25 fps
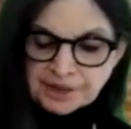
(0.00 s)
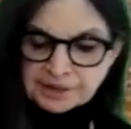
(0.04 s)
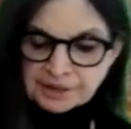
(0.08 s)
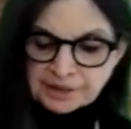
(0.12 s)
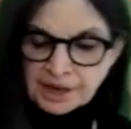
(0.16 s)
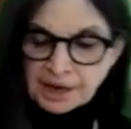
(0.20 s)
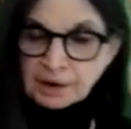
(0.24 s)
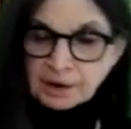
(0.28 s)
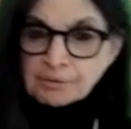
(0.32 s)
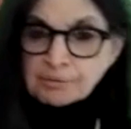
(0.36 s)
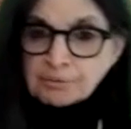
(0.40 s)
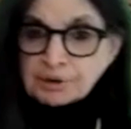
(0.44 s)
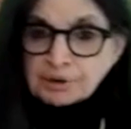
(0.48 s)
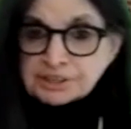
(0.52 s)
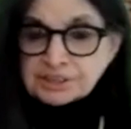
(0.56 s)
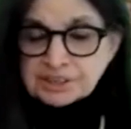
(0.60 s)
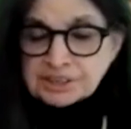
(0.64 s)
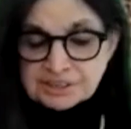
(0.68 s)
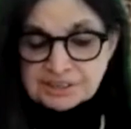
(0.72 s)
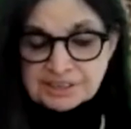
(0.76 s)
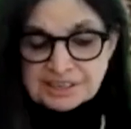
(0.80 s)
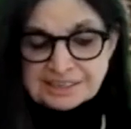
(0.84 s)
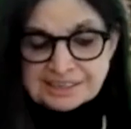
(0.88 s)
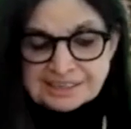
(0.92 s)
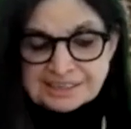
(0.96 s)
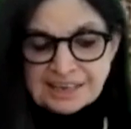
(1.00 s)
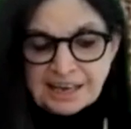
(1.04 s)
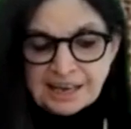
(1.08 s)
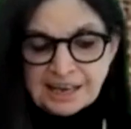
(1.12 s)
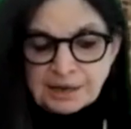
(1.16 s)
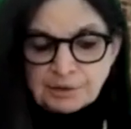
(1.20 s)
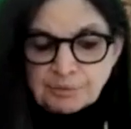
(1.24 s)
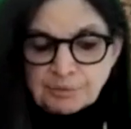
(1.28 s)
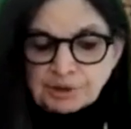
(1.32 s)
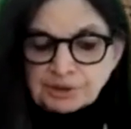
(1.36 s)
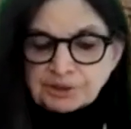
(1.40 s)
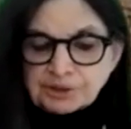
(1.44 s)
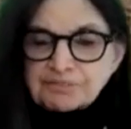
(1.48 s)
Now, what does this
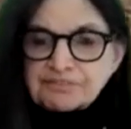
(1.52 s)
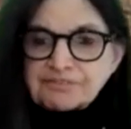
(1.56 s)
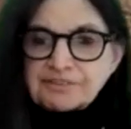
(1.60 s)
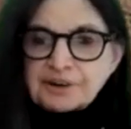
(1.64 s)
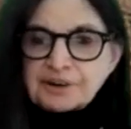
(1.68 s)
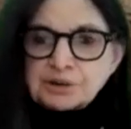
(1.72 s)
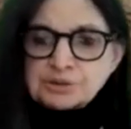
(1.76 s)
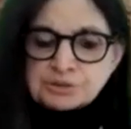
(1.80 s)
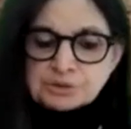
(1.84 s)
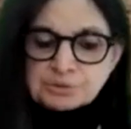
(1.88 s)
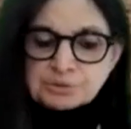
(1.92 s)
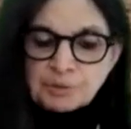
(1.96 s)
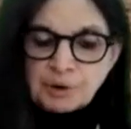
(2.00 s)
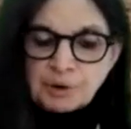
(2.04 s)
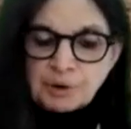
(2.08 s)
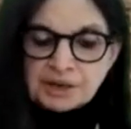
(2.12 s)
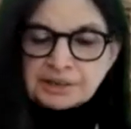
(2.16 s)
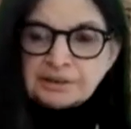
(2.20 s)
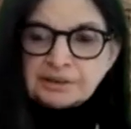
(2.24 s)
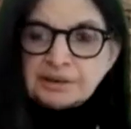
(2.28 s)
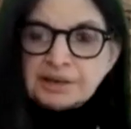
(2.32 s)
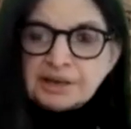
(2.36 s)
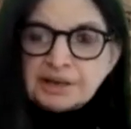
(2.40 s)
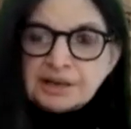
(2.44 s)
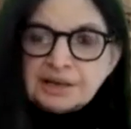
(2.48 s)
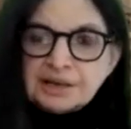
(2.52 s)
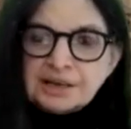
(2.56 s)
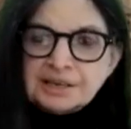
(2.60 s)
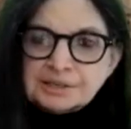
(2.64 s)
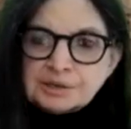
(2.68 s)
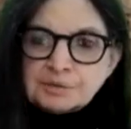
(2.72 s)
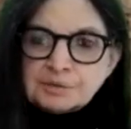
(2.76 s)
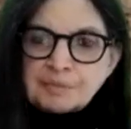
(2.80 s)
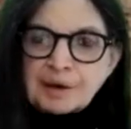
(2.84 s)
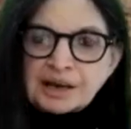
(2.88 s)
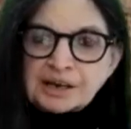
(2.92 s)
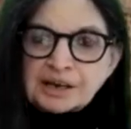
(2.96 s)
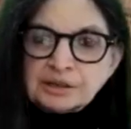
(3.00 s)
say? Well, the first one is
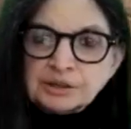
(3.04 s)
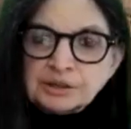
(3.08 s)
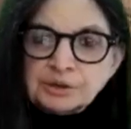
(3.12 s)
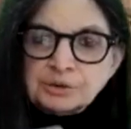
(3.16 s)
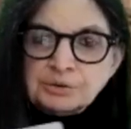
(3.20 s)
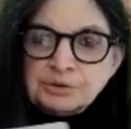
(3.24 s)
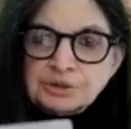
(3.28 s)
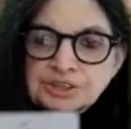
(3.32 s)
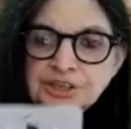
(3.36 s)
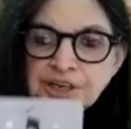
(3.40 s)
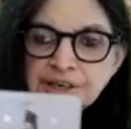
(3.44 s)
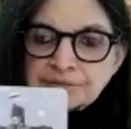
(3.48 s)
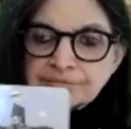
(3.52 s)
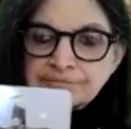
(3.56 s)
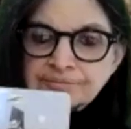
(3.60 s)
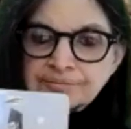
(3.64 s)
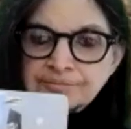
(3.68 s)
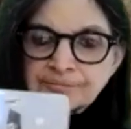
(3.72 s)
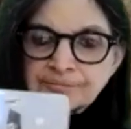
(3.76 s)
about illusion.